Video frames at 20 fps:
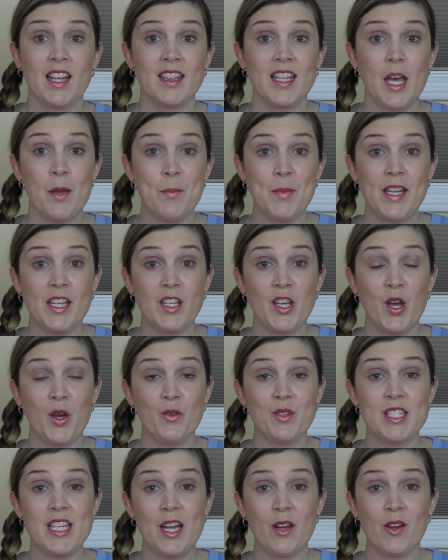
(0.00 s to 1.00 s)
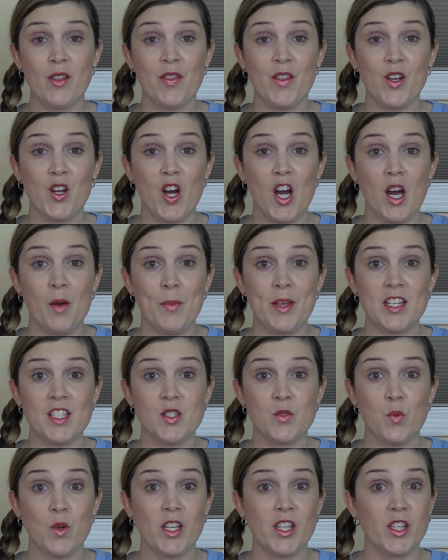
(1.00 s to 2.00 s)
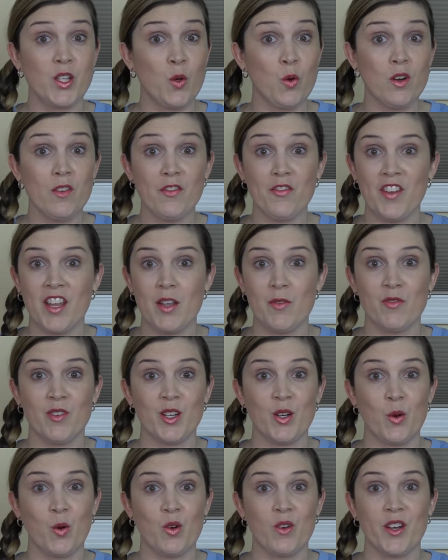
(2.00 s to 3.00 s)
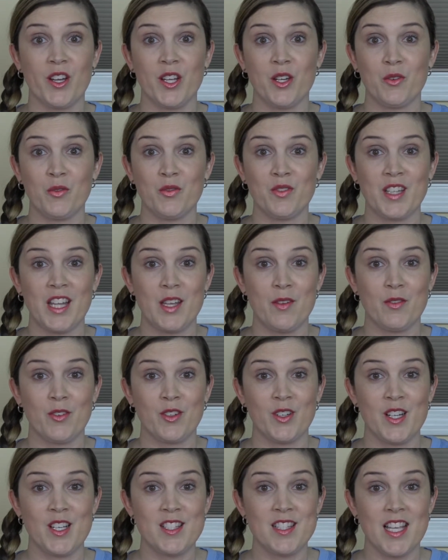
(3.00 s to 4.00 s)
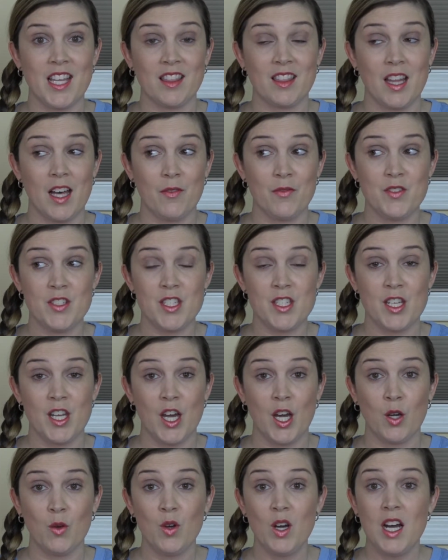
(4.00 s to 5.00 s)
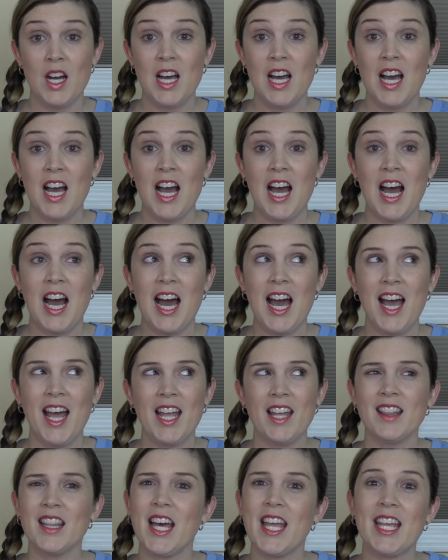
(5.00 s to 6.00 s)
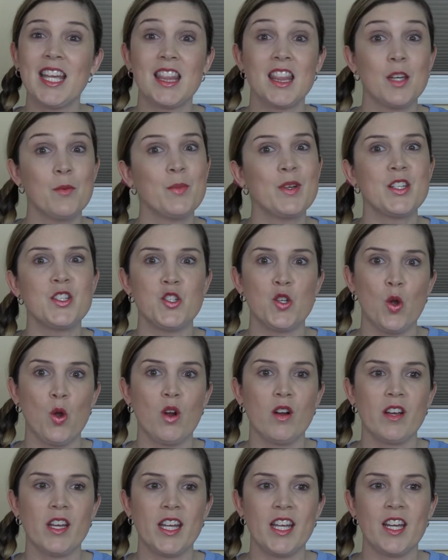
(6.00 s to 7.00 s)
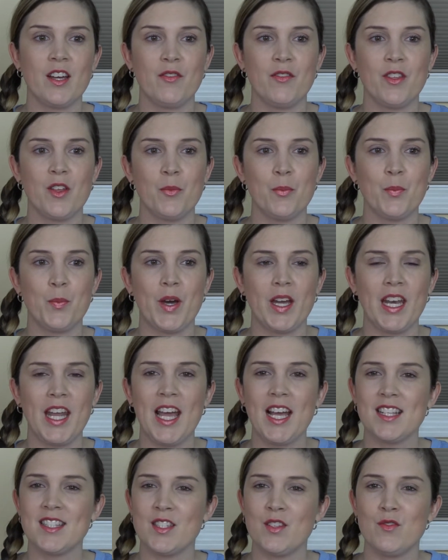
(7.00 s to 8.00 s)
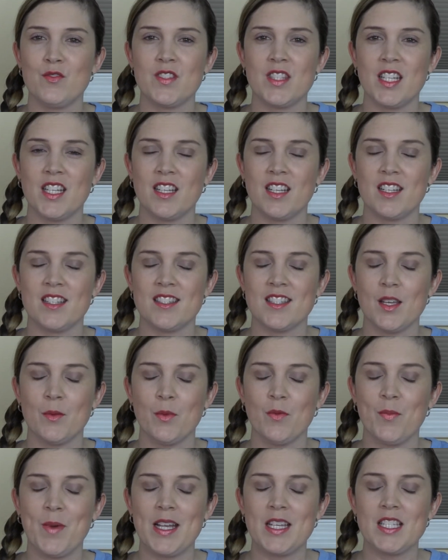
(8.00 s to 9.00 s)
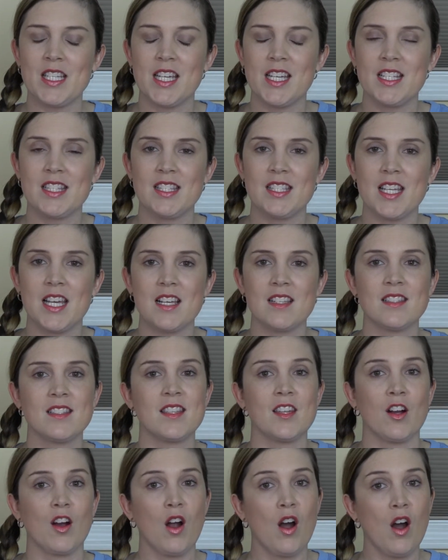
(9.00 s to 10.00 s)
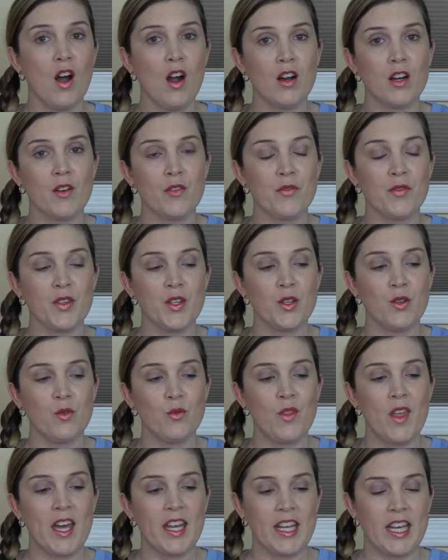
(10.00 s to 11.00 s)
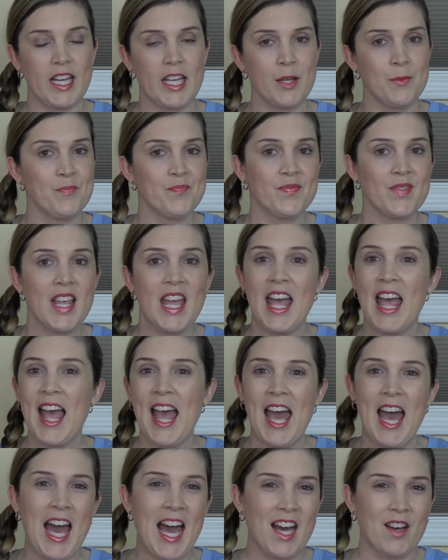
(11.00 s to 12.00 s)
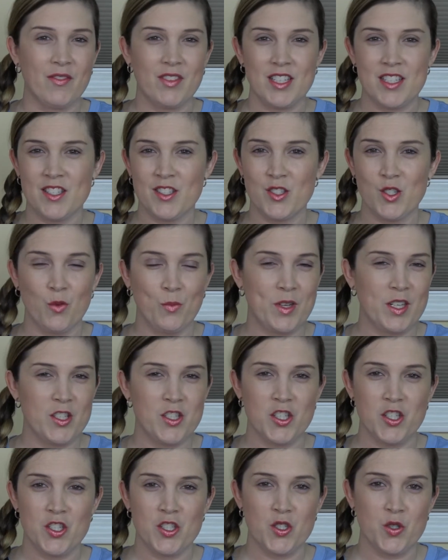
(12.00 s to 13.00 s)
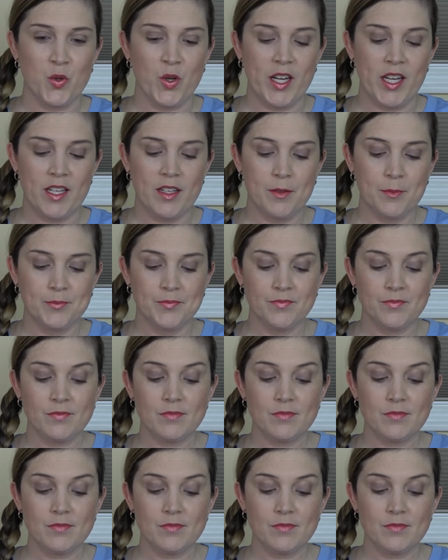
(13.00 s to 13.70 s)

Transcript: Let me know down in the comments what your favorite Oreo flavor is. I'd love to know. I like the majority of them, but as you've seen in some of my taste tests, there are a few that I haven't so much enjoyed.